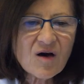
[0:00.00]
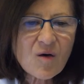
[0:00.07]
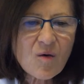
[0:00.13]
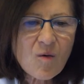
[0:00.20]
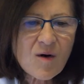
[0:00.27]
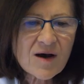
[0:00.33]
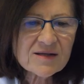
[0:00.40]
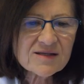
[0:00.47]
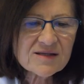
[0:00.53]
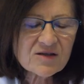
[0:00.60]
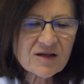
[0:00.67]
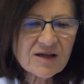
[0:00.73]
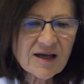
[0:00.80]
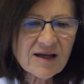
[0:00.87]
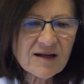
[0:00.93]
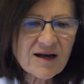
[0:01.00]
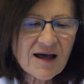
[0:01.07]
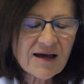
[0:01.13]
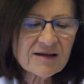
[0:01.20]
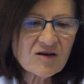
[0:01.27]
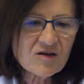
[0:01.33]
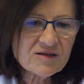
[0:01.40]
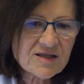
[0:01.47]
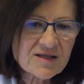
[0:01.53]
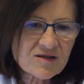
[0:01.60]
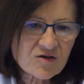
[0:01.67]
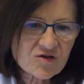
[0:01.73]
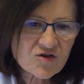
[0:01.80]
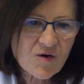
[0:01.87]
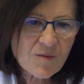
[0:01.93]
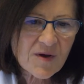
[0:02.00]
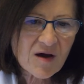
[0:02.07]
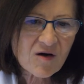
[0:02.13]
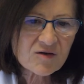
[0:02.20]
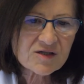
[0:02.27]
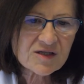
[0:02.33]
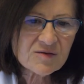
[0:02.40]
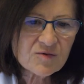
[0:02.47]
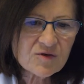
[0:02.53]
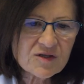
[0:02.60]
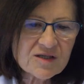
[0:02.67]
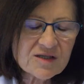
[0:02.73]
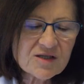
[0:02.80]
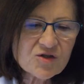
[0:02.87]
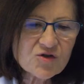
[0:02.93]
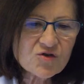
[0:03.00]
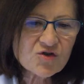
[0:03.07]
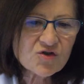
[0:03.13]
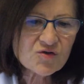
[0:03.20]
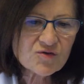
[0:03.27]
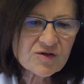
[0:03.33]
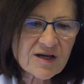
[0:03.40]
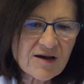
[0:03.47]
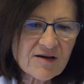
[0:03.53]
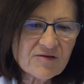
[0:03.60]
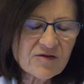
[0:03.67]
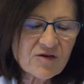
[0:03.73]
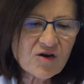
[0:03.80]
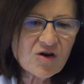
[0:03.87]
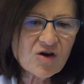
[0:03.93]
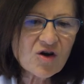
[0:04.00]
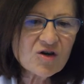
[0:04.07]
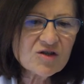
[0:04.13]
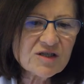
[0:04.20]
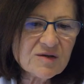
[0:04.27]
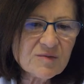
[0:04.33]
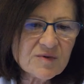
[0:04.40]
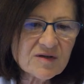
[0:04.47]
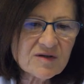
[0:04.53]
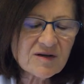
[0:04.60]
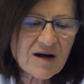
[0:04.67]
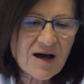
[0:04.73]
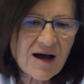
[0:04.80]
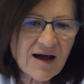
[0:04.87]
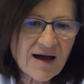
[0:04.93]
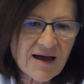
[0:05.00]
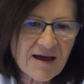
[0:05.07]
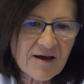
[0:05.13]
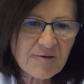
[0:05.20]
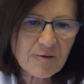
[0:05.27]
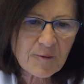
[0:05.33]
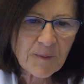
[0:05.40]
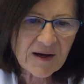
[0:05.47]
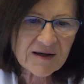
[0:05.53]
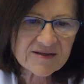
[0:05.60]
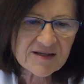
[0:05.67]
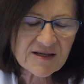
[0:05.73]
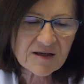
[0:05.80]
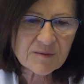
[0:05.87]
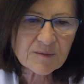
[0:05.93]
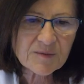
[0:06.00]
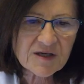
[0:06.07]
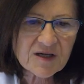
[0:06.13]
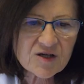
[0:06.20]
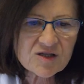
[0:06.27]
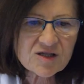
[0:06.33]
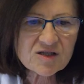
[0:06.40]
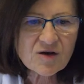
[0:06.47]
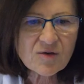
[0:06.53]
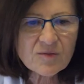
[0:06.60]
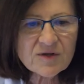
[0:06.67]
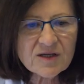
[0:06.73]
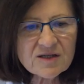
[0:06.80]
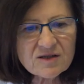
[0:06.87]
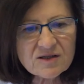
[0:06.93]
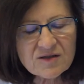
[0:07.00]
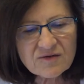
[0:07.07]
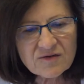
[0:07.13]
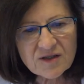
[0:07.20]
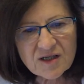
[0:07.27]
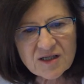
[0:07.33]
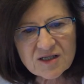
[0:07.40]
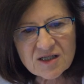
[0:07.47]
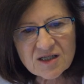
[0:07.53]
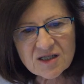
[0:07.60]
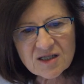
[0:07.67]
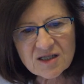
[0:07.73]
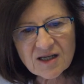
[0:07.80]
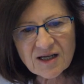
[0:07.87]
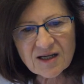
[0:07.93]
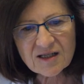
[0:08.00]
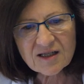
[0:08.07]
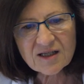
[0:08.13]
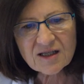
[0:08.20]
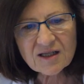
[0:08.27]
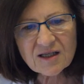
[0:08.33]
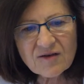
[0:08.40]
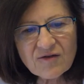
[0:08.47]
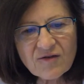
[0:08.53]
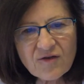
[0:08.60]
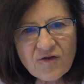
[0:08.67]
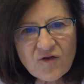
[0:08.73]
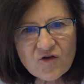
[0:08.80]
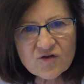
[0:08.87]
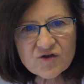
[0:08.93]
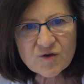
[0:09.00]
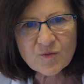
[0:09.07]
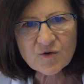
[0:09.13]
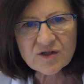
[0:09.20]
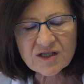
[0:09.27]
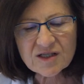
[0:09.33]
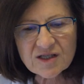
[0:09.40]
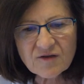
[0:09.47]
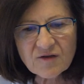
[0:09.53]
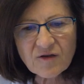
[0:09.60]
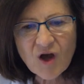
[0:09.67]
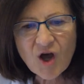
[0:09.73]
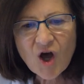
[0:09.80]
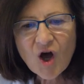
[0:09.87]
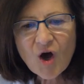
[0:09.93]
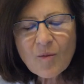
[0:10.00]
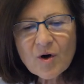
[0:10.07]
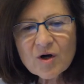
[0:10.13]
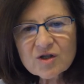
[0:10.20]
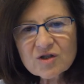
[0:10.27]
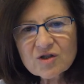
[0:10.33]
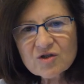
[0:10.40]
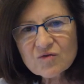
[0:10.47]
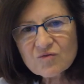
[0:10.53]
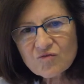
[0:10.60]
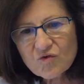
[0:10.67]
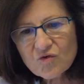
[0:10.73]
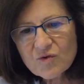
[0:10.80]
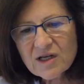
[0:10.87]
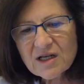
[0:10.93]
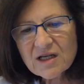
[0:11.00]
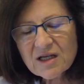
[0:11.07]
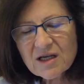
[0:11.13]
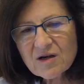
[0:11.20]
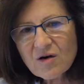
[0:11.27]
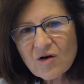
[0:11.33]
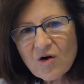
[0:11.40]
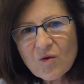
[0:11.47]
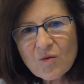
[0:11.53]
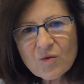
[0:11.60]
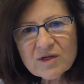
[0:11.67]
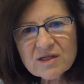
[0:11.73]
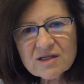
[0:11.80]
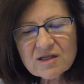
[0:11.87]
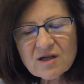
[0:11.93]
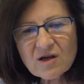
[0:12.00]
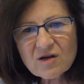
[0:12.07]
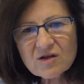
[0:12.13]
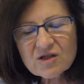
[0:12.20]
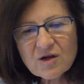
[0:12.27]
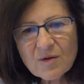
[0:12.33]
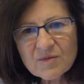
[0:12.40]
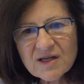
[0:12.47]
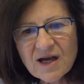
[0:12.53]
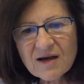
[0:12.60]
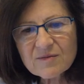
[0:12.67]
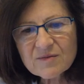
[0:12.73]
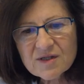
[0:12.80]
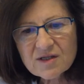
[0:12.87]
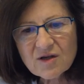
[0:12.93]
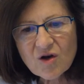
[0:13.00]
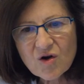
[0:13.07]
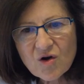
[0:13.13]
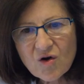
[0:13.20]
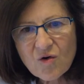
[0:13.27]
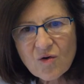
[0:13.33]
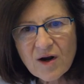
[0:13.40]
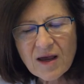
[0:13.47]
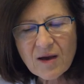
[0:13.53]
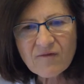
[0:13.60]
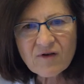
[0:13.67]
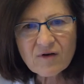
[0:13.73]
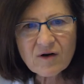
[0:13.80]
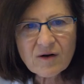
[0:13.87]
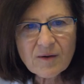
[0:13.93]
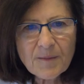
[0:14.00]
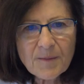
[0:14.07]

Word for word: once again, like anti-centromere antibodies, you should have a typical IF pattern, because some identification technique give false positive, but really with sometimes low level.